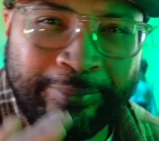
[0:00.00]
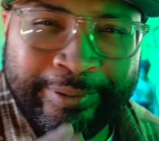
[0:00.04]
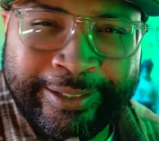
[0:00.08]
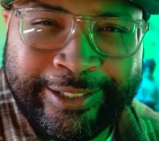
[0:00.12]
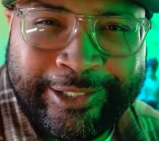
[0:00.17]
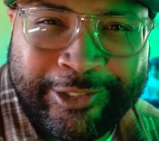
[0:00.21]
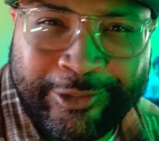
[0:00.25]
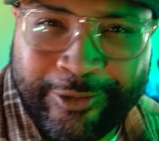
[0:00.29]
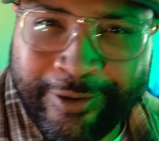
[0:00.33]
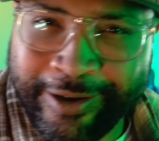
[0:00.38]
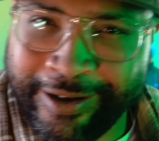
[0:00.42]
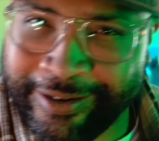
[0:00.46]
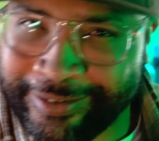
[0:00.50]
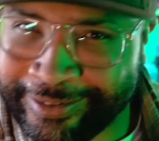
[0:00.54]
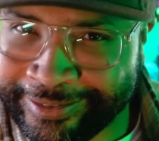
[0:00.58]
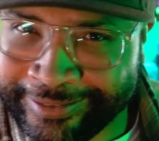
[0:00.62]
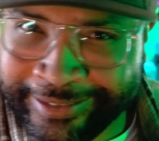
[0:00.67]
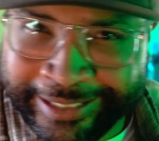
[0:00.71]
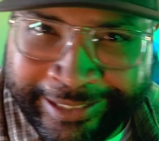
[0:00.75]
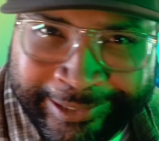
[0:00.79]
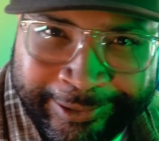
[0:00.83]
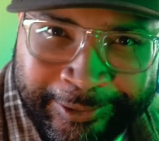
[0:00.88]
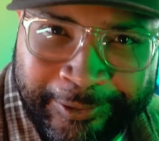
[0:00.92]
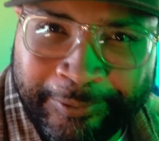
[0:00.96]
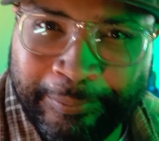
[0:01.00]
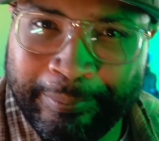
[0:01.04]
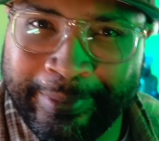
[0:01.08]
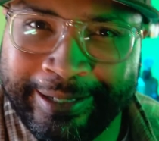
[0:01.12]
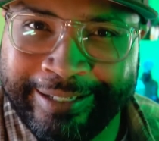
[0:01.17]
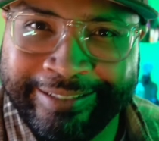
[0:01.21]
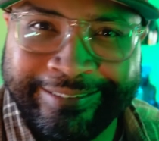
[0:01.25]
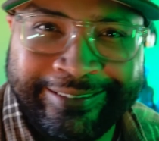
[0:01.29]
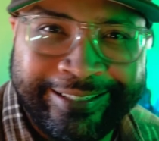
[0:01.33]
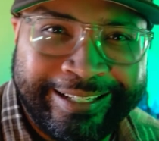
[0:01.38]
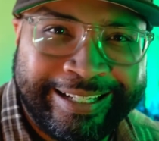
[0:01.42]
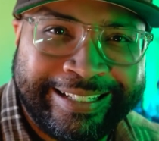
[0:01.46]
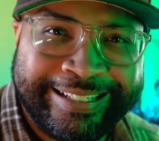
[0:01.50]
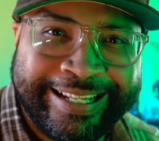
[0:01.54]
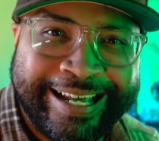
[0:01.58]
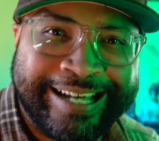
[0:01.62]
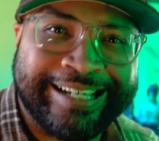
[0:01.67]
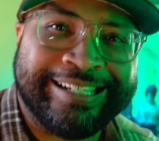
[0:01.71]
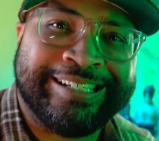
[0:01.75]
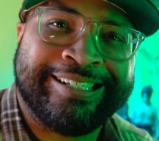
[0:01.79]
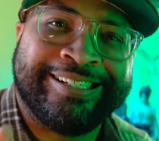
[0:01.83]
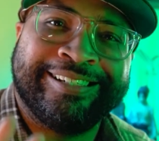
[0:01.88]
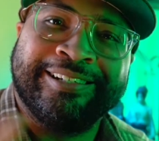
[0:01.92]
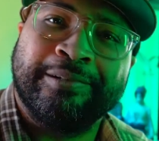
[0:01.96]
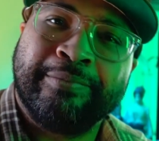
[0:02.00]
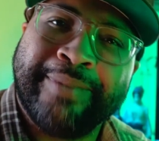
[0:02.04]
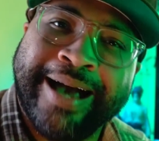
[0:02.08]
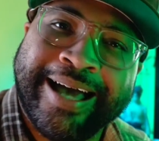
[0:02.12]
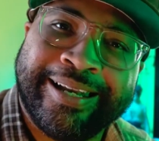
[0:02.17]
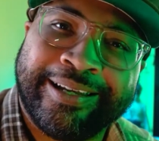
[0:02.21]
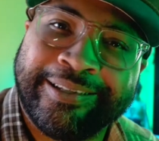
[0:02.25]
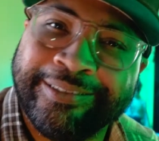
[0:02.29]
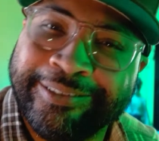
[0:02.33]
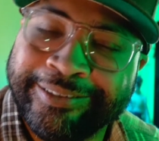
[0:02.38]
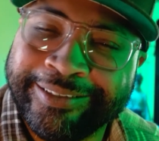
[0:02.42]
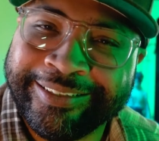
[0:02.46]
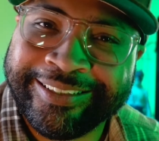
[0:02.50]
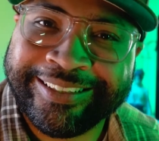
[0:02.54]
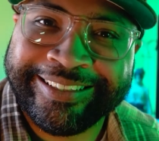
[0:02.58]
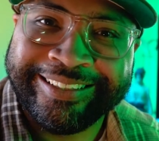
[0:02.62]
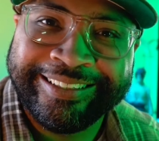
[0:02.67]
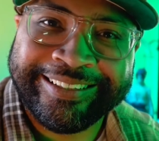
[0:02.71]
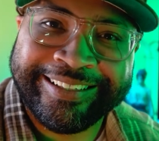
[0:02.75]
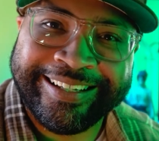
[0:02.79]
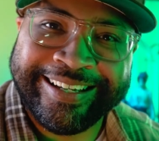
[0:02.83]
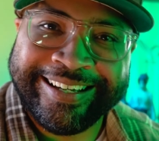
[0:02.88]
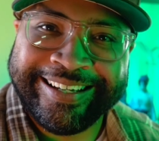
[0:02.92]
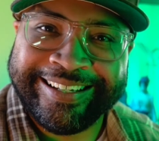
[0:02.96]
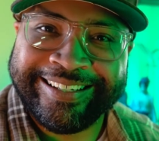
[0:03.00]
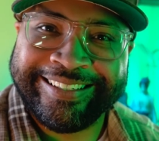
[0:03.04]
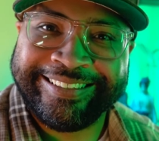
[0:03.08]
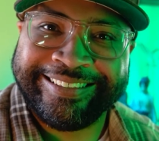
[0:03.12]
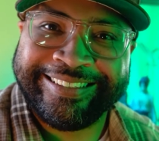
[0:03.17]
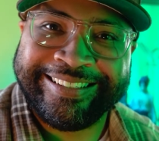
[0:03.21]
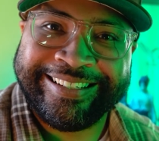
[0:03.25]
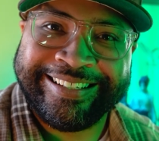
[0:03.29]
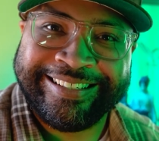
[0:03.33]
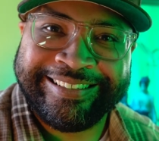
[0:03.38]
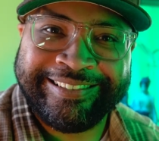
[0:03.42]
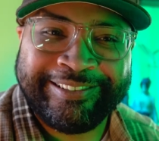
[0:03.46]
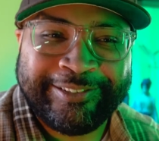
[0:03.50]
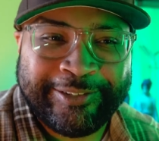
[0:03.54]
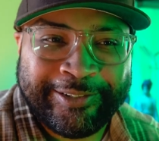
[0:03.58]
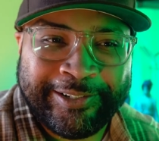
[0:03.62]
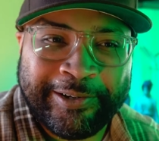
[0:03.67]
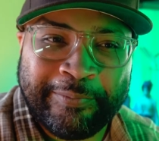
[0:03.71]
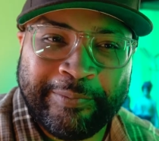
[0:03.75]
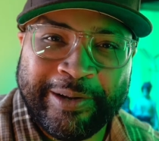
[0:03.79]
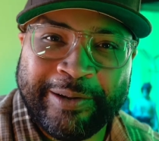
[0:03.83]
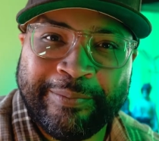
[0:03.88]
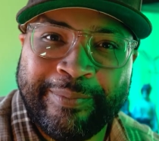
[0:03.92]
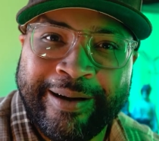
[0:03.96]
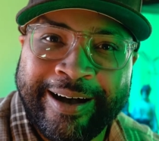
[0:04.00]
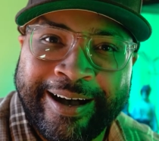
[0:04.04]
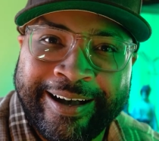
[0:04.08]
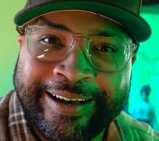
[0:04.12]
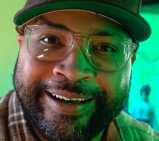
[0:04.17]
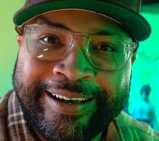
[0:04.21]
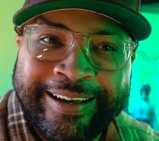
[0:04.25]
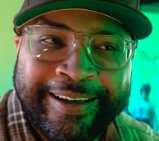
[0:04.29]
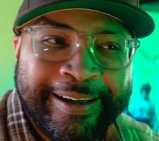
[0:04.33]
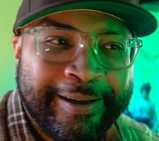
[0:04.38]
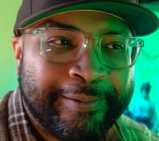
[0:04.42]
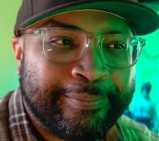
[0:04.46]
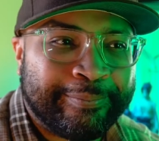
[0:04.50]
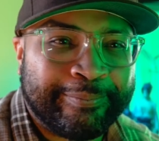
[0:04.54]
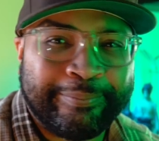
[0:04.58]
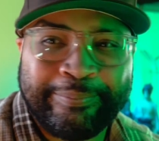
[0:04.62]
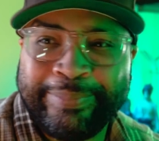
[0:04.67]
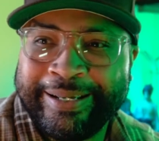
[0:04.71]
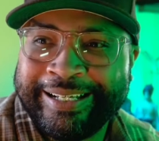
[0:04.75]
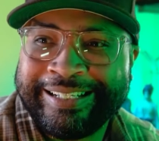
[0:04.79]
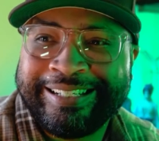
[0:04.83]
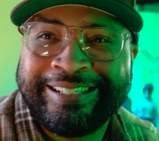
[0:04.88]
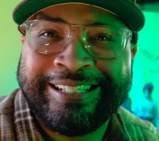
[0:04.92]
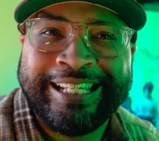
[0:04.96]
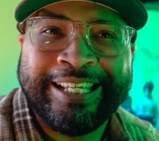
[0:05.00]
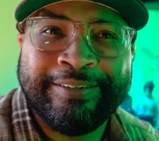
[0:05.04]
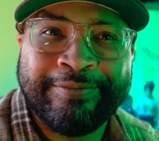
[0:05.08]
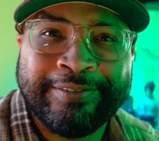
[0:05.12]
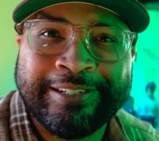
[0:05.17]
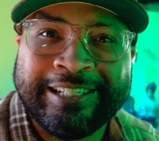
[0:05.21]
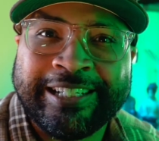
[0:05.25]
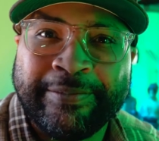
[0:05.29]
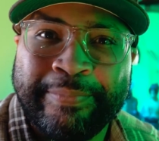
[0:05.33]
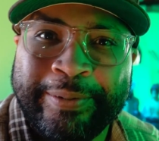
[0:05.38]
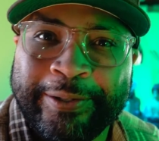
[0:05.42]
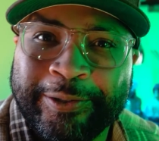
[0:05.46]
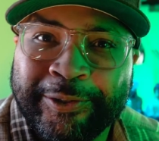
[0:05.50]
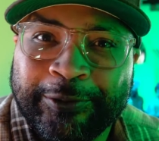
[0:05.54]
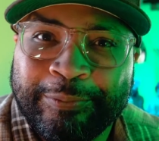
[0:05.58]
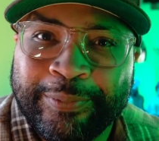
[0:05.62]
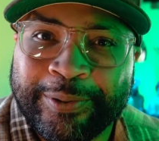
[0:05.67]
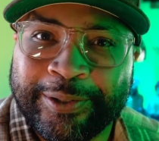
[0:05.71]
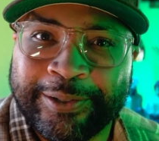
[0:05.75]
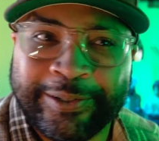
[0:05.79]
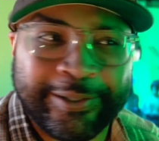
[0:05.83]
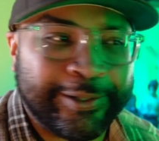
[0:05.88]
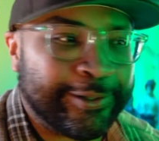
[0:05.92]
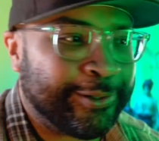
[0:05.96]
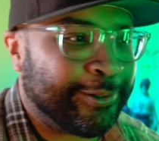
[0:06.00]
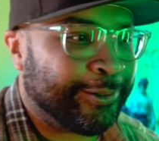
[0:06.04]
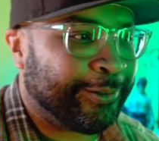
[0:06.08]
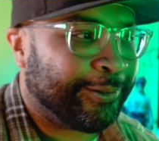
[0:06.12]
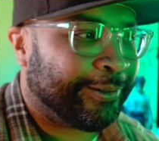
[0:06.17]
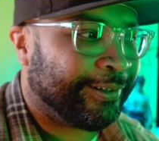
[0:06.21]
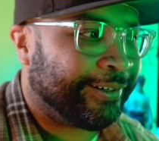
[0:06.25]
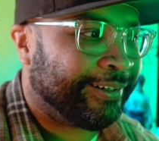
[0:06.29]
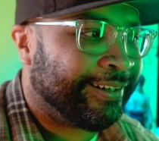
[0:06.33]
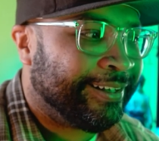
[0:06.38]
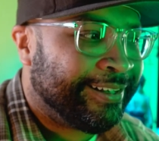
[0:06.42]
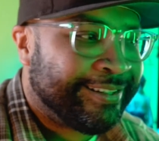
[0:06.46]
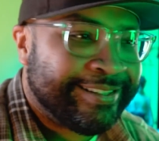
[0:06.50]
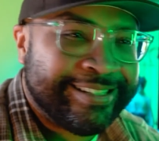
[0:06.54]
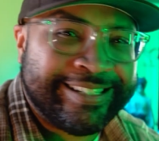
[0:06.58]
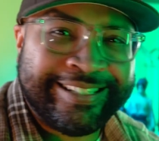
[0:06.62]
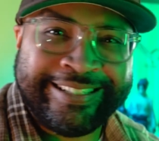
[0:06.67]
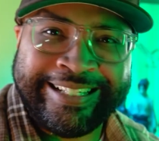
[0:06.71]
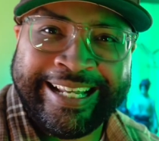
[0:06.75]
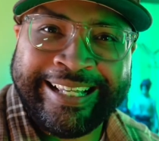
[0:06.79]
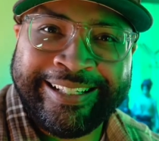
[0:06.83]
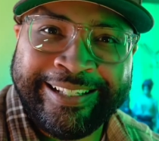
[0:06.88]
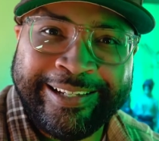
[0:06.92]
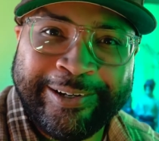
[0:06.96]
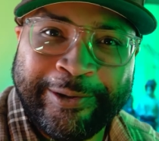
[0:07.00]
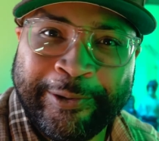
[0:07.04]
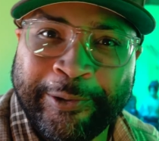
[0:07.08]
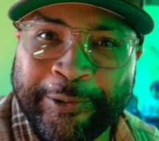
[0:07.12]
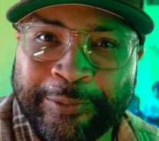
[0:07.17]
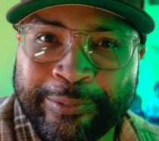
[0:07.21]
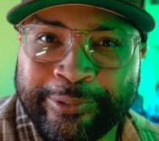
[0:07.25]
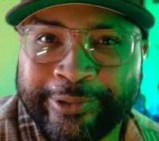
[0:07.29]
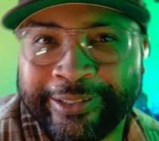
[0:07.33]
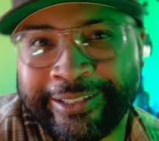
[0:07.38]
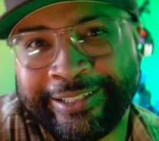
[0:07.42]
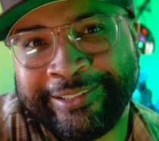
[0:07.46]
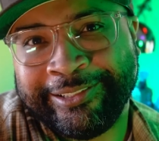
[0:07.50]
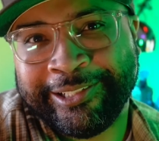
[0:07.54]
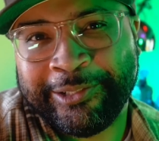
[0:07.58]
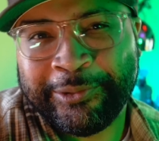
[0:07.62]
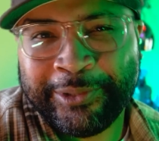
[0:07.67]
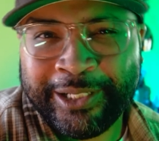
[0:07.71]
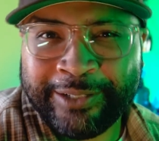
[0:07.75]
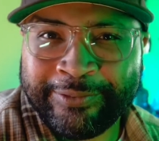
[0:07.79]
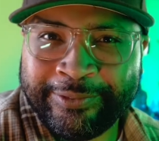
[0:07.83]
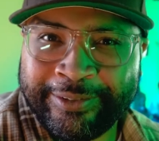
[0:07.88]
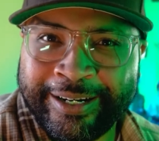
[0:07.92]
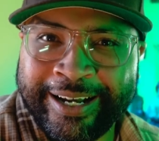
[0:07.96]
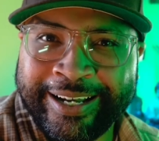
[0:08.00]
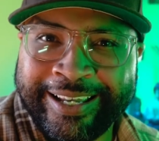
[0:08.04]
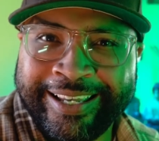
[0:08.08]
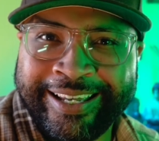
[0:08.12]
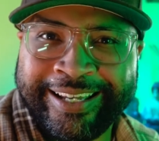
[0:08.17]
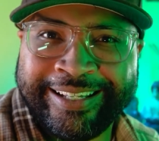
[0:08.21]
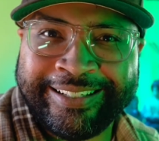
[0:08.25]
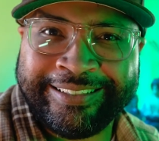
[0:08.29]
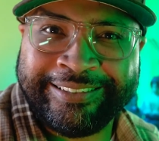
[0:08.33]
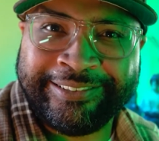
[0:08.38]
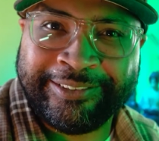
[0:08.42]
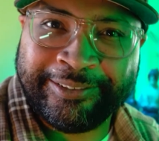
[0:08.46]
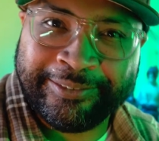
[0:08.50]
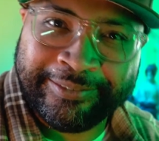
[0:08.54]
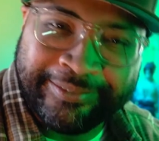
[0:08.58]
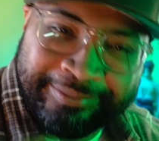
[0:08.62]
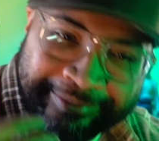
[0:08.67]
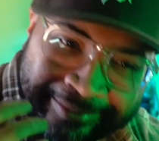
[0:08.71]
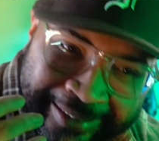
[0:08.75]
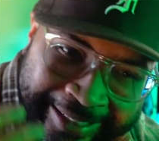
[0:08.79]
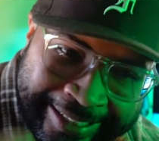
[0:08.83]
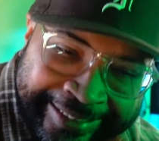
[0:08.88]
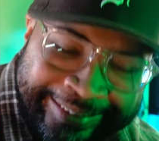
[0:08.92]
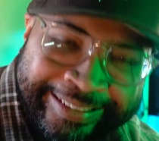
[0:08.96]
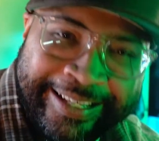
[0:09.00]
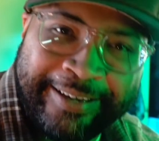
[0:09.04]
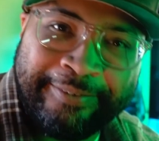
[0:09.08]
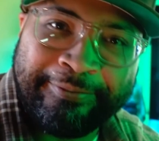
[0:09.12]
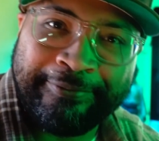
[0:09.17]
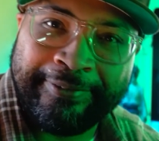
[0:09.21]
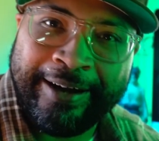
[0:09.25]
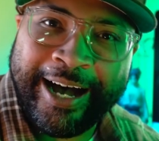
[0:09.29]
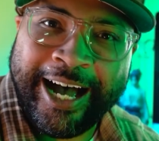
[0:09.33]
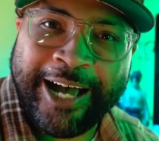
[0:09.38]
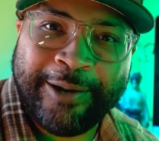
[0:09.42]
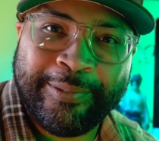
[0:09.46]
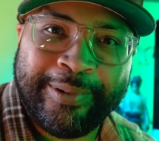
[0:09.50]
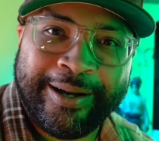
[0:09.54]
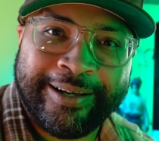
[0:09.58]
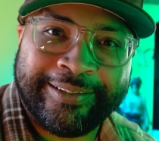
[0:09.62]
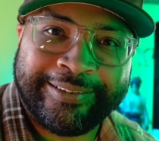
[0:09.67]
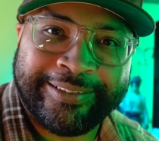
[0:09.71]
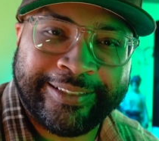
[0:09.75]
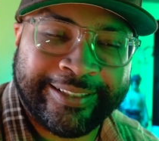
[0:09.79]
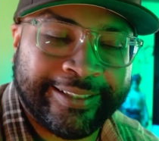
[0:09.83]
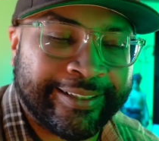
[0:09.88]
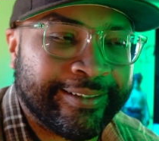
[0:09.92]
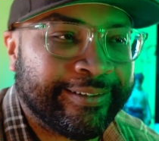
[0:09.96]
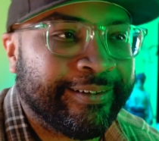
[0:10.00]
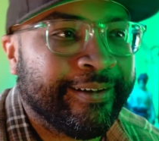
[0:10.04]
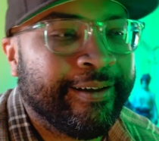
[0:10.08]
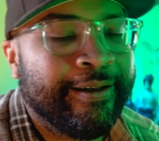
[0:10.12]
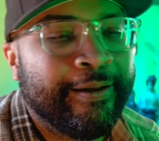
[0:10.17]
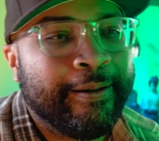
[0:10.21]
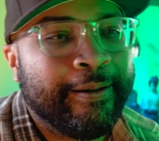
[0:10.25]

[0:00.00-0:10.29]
bit, trying to, maintain that cinematic look. Trying to be my best Steven Spielberg or Stanley Kubrick, whatever I can, to get that vibe out there.